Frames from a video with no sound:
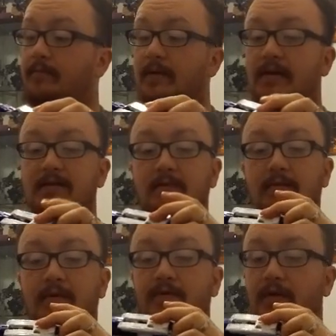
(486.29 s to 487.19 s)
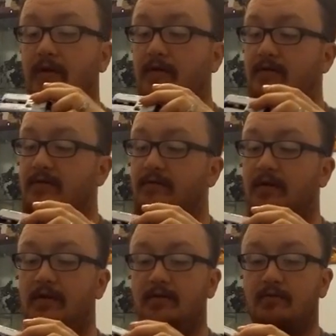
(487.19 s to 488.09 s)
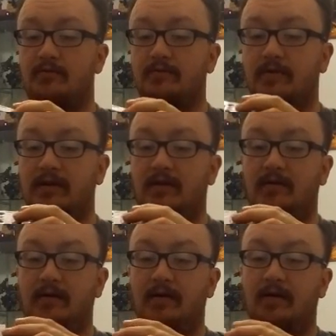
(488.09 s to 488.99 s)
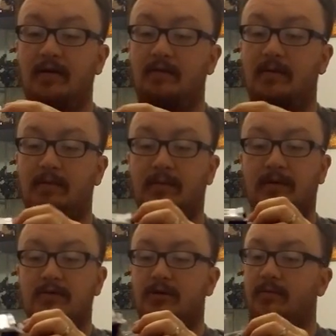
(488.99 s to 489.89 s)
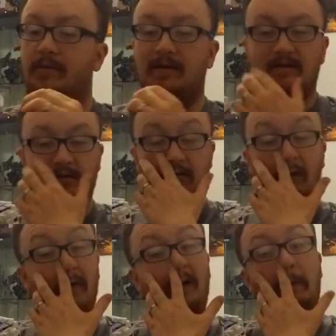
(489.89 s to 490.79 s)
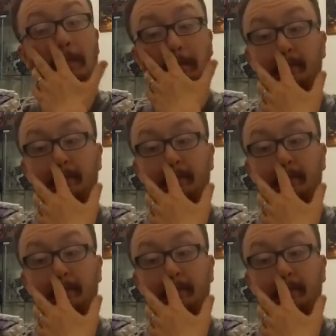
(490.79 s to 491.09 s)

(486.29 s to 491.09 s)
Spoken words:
Be nice, to be perfectly honest, if we had those over here. Might make my job a bit easier or quicker.